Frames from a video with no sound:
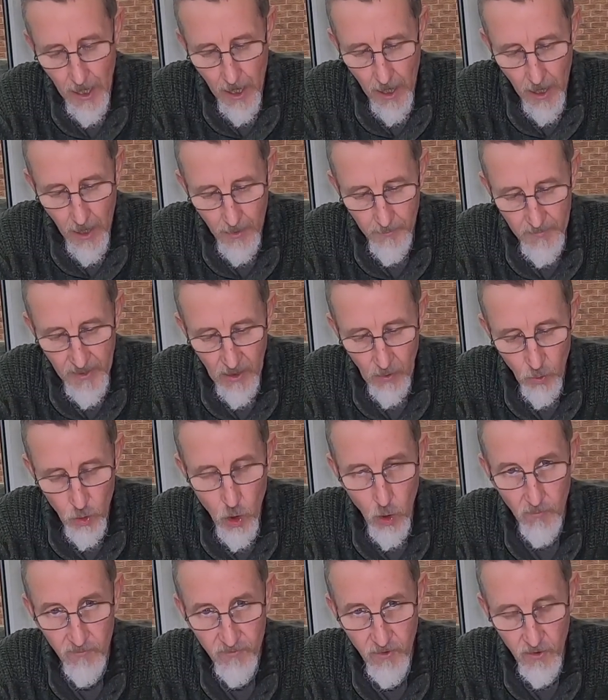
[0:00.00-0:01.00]
It'll
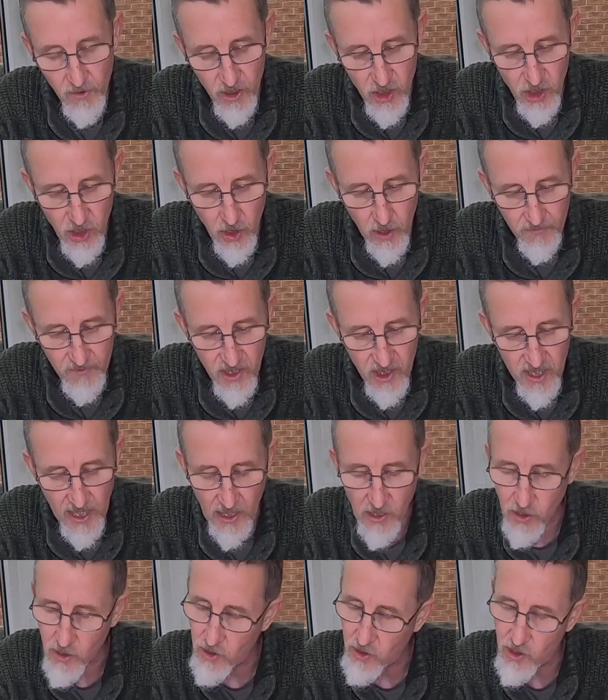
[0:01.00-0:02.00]
cut through the surface
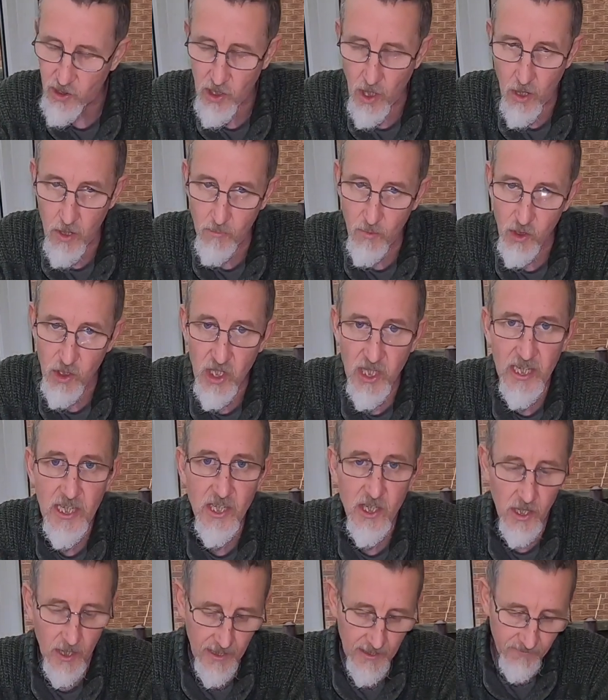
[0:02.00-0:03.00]
tension so much
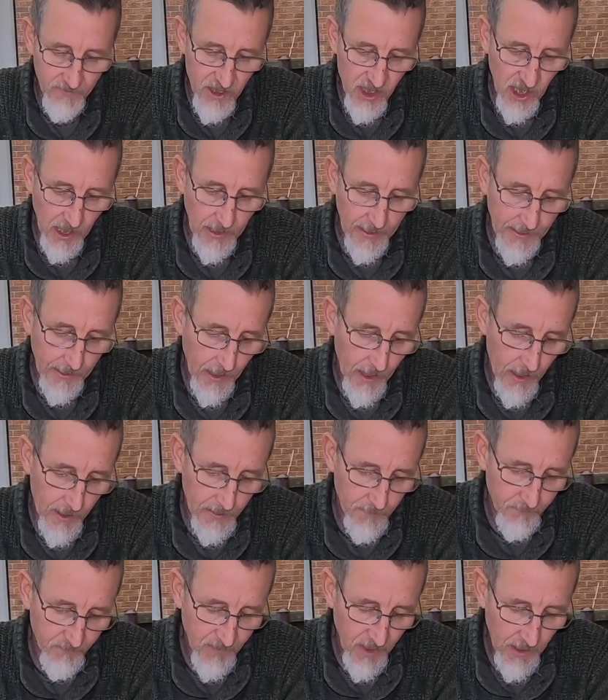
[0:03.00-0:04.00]
easier if it's clean
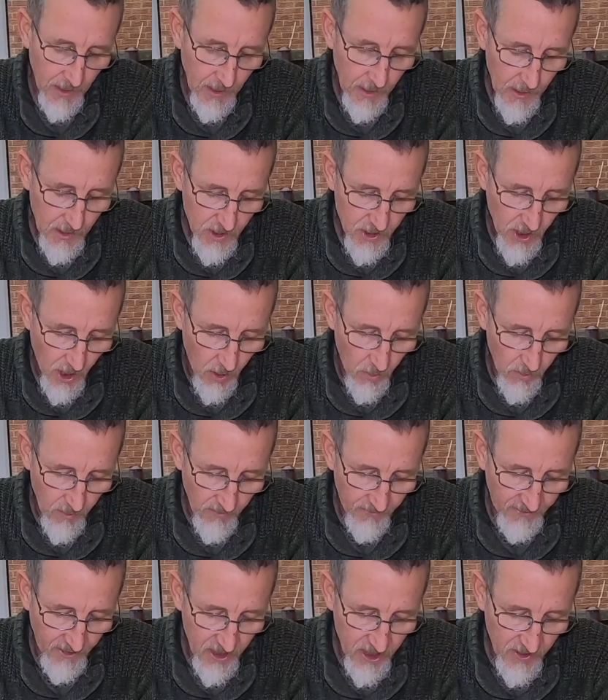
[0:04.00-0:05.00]
line. So
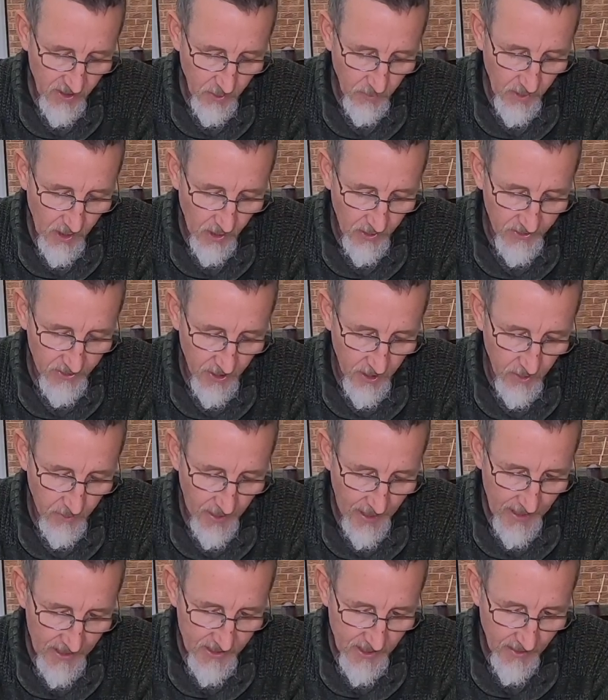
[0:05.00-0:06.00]
the first thing we've got to do,
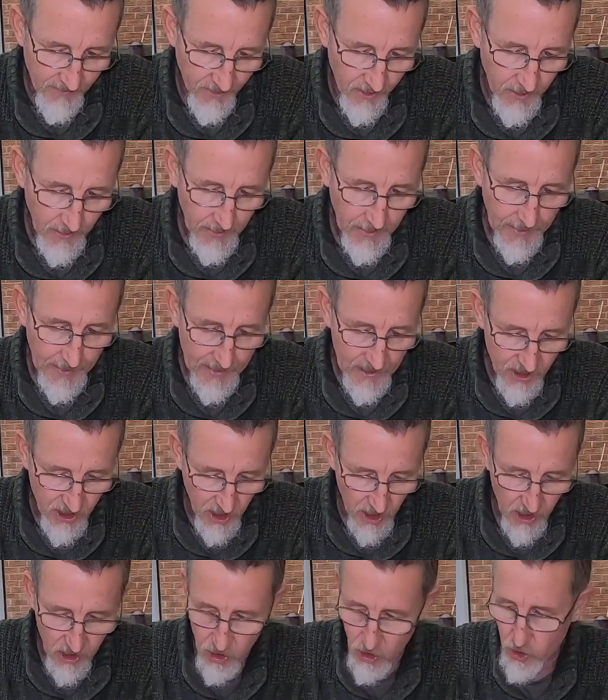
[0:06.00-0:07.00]
as ever, is
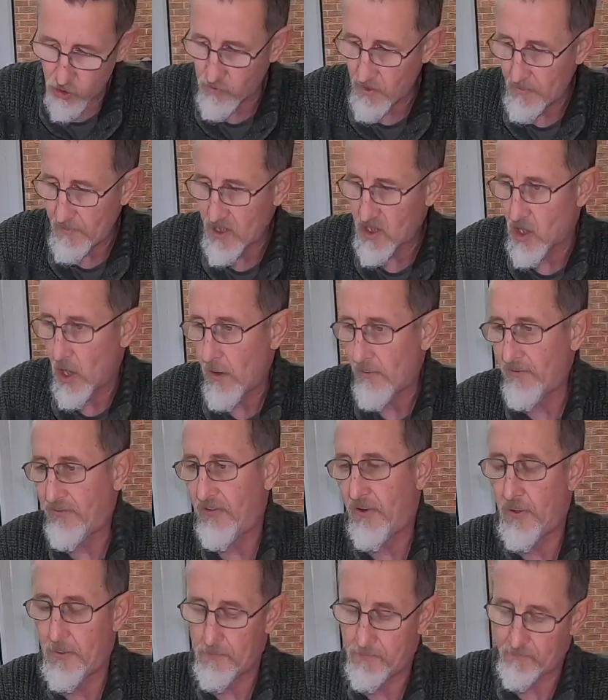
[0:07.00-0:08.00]
strip this
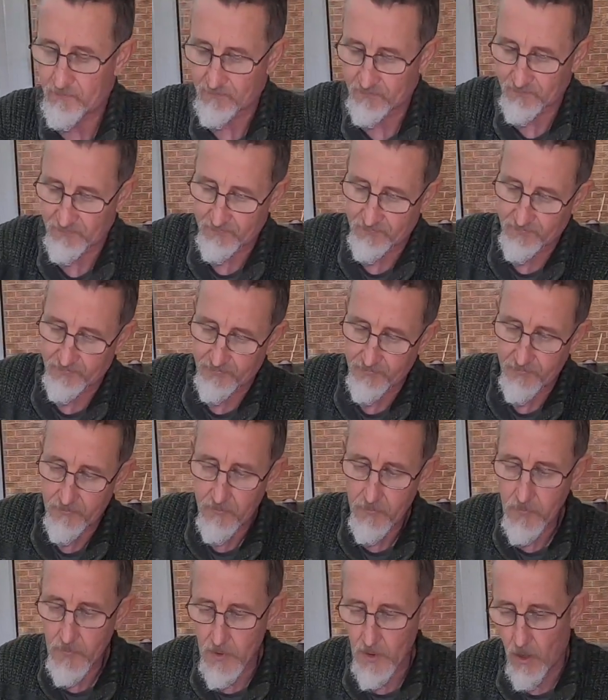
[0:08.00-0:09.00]
off
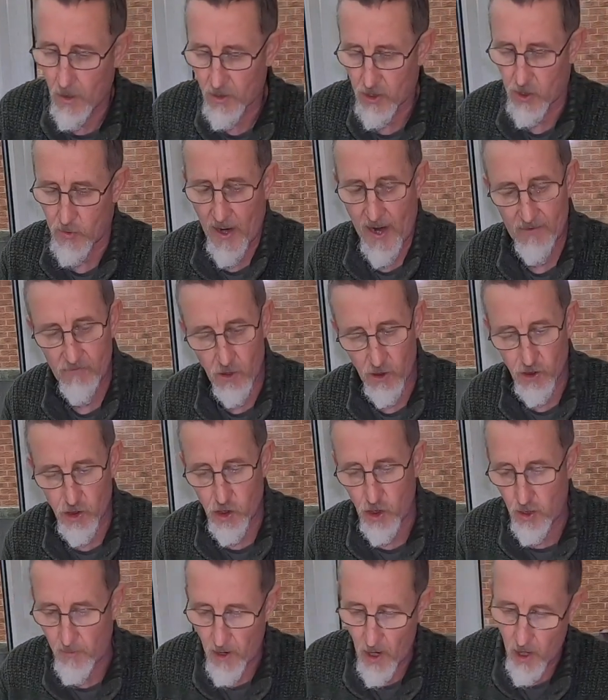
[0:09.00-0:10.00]
onto our rod
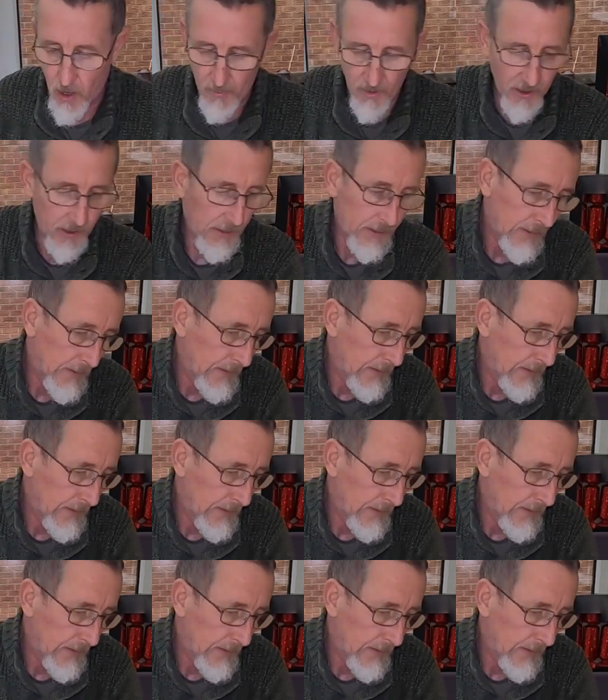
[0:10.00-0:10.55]
tube arbor.